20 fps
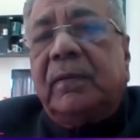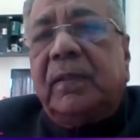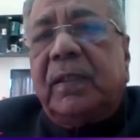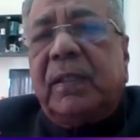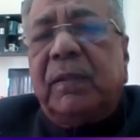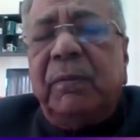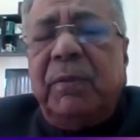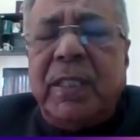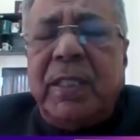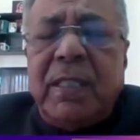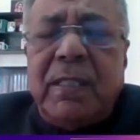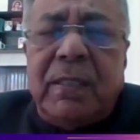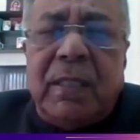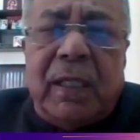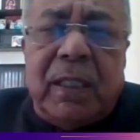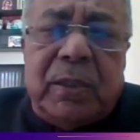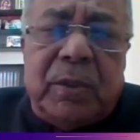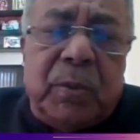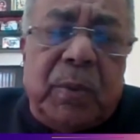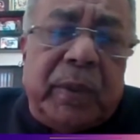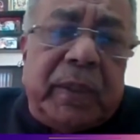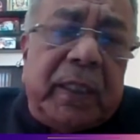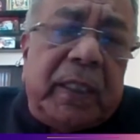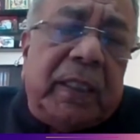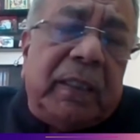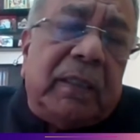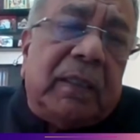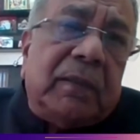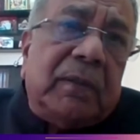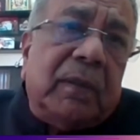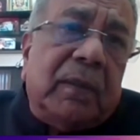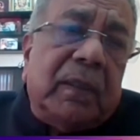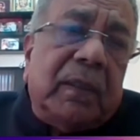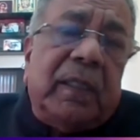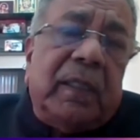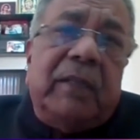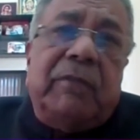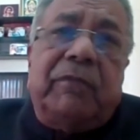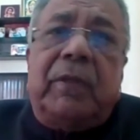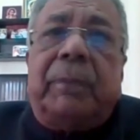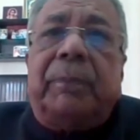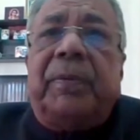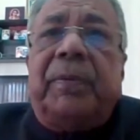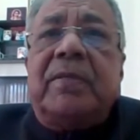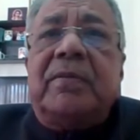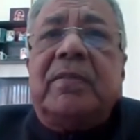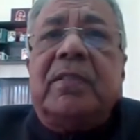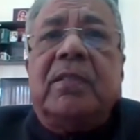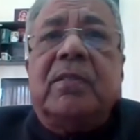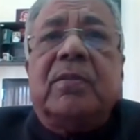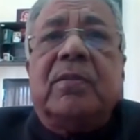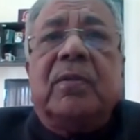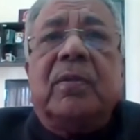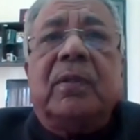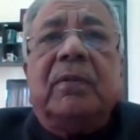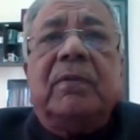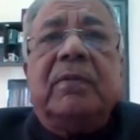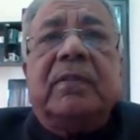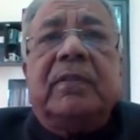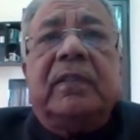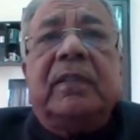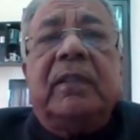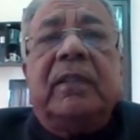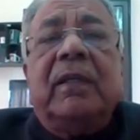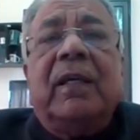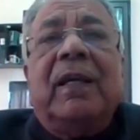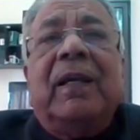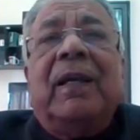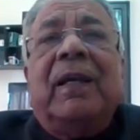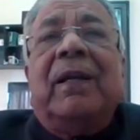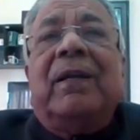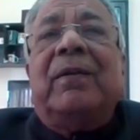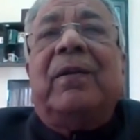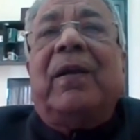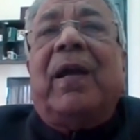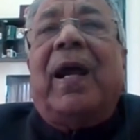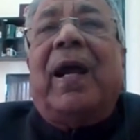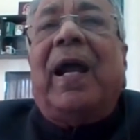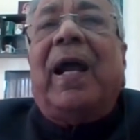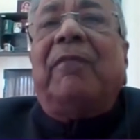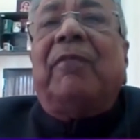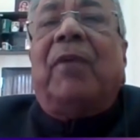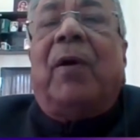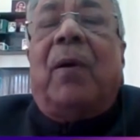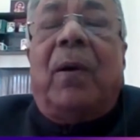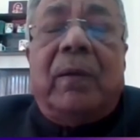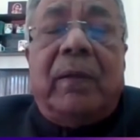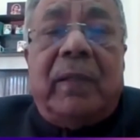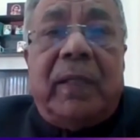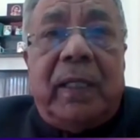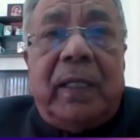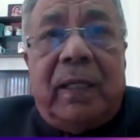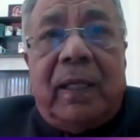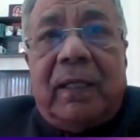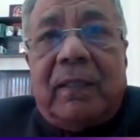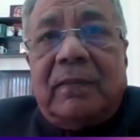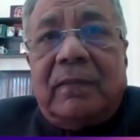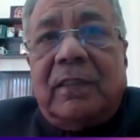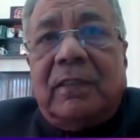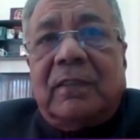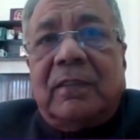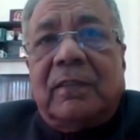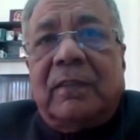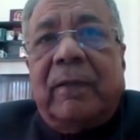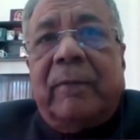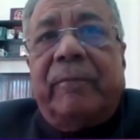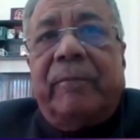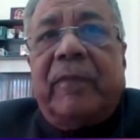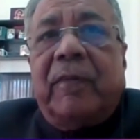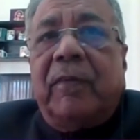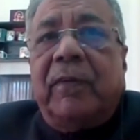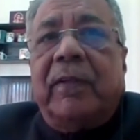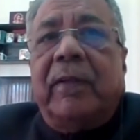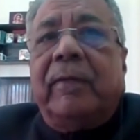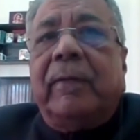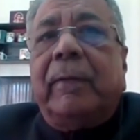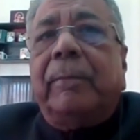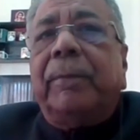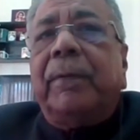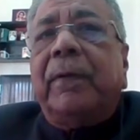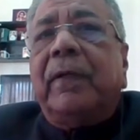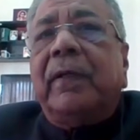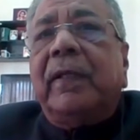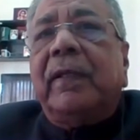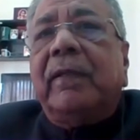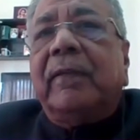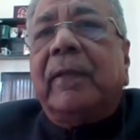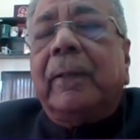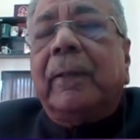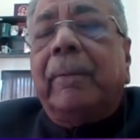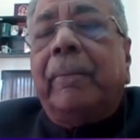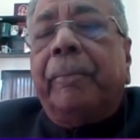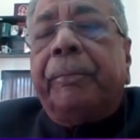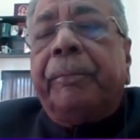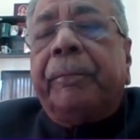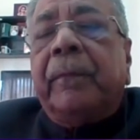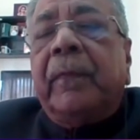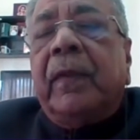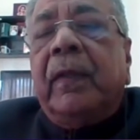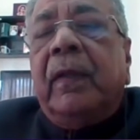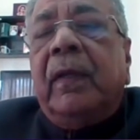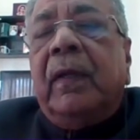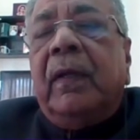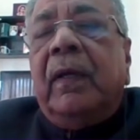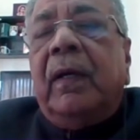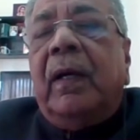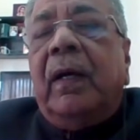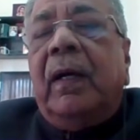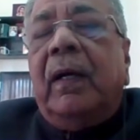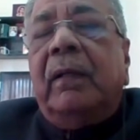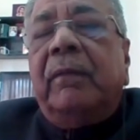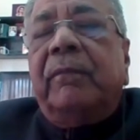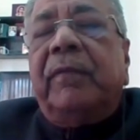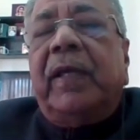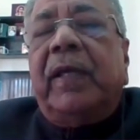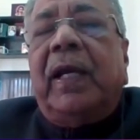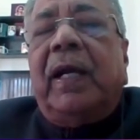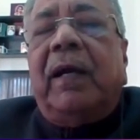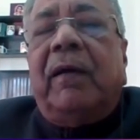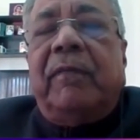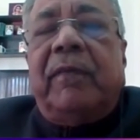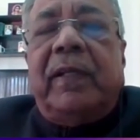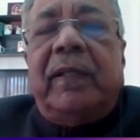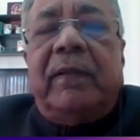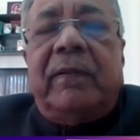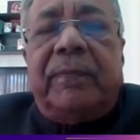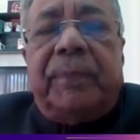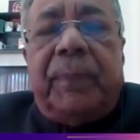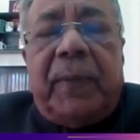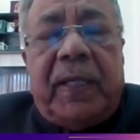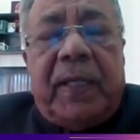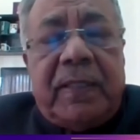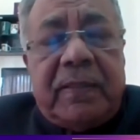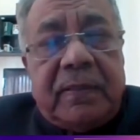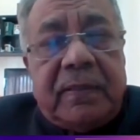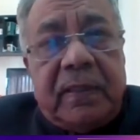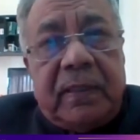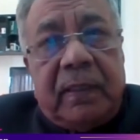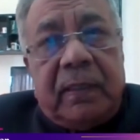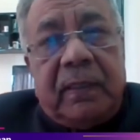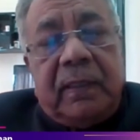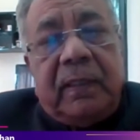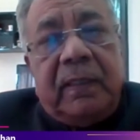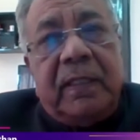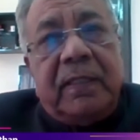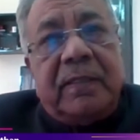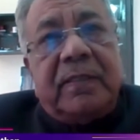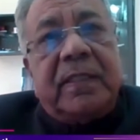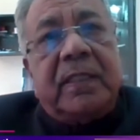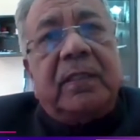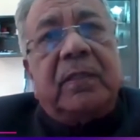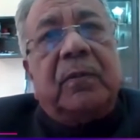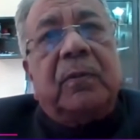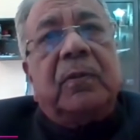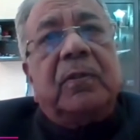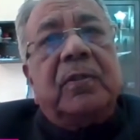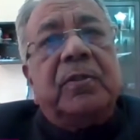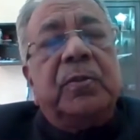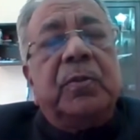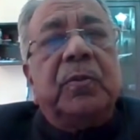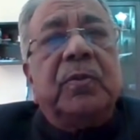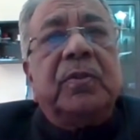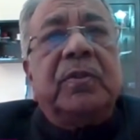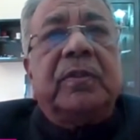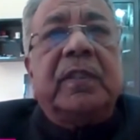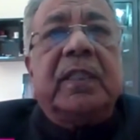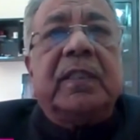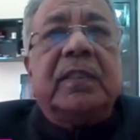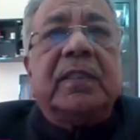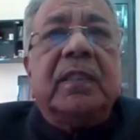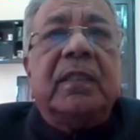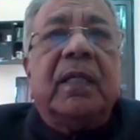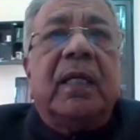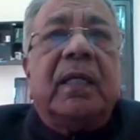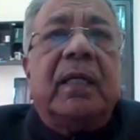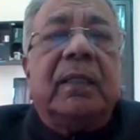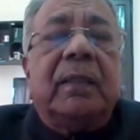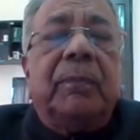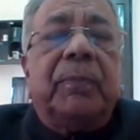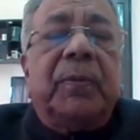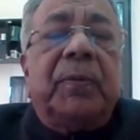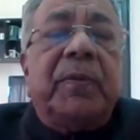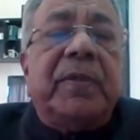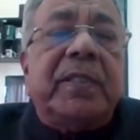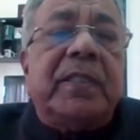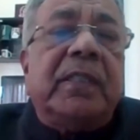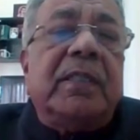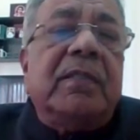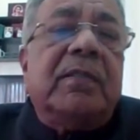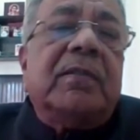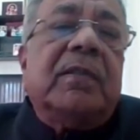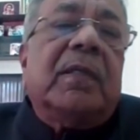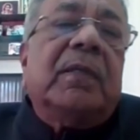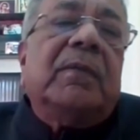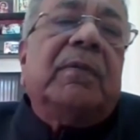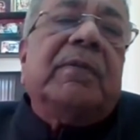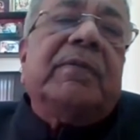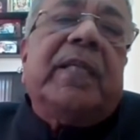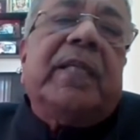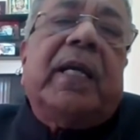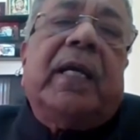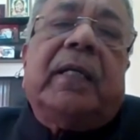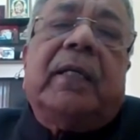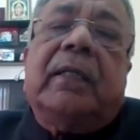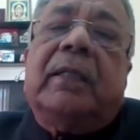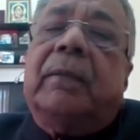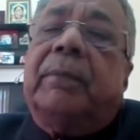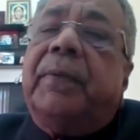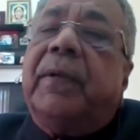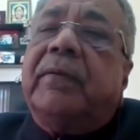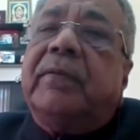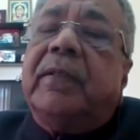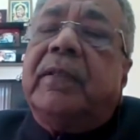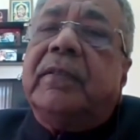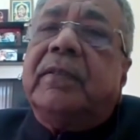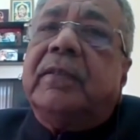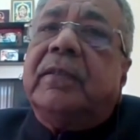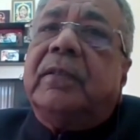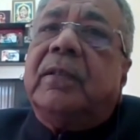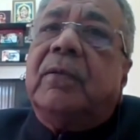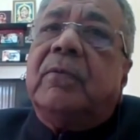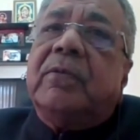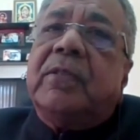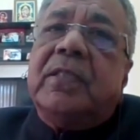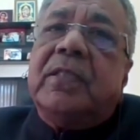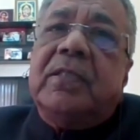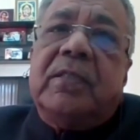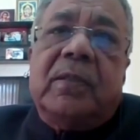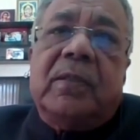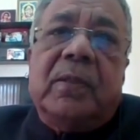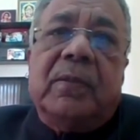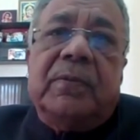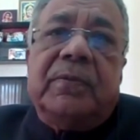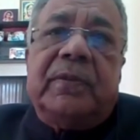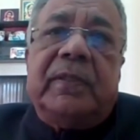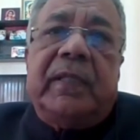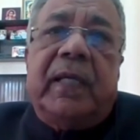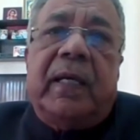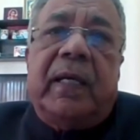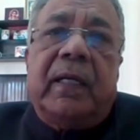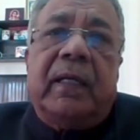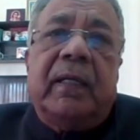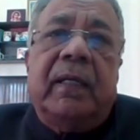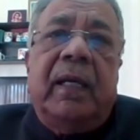which is the adjudicating authority for personal insolvency, to have online access for the simple reason we have displaced the district court jurisdiction under the Provincial Insolvency Act and the Presidency Towns Insolvency Act,